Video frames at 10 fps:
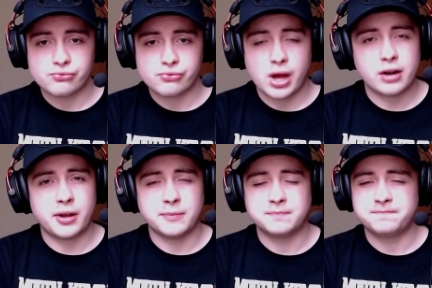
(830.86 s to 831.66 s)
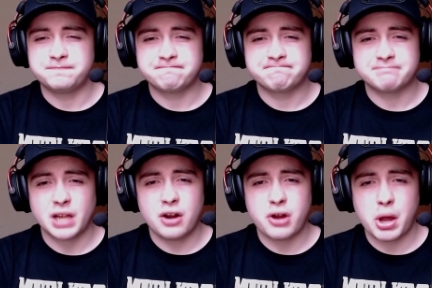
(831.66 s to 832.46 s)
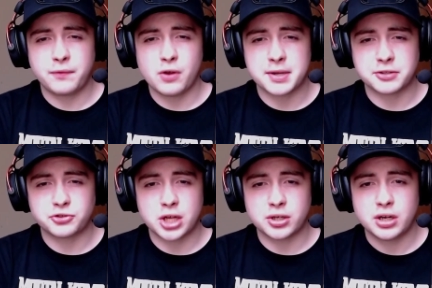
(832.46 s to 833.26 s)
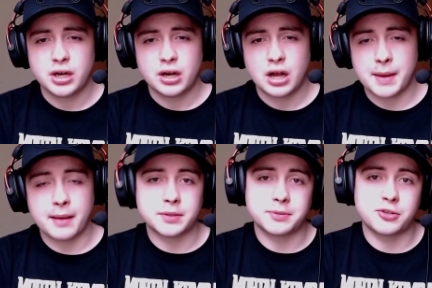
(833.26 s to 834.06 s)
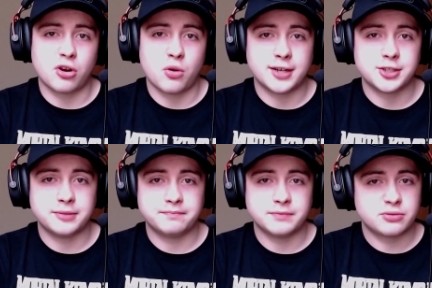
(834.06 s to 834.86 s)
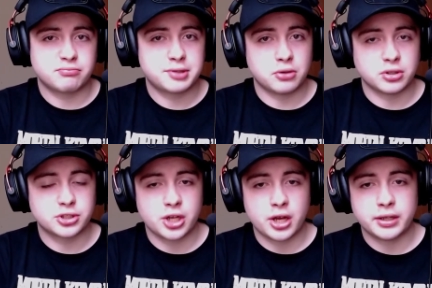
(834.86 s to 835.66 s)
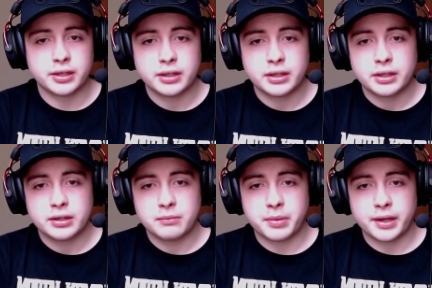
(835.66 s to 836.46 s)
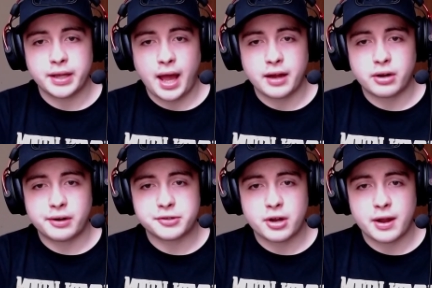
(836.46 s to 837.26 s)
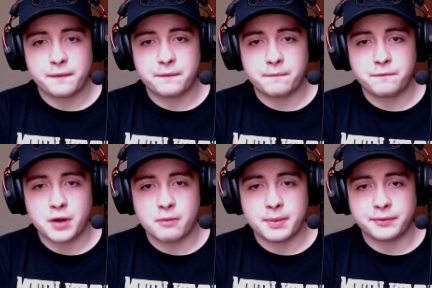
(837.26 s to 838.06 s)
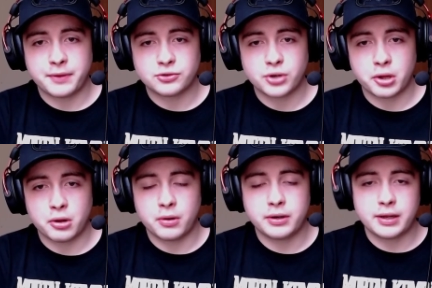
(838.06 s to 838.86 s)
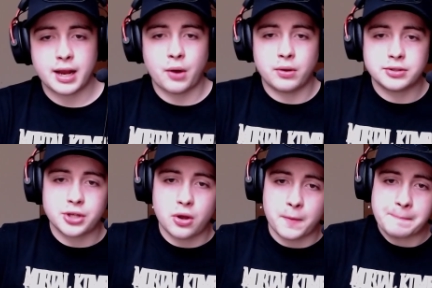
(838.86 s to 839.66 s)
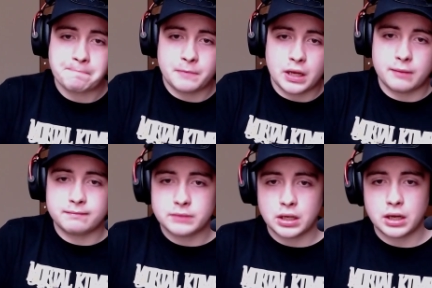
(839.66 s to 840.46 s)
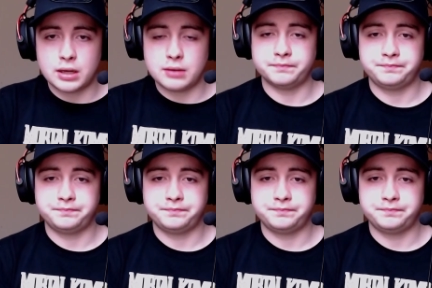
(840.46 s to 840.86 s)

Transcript: I don't know. I don't know how I feel about the trailer. I'm, I'm still gonna watch it. Still looks good, but yeah, I don't I don't know how I felt about that trailer uh, now. So yeah, um,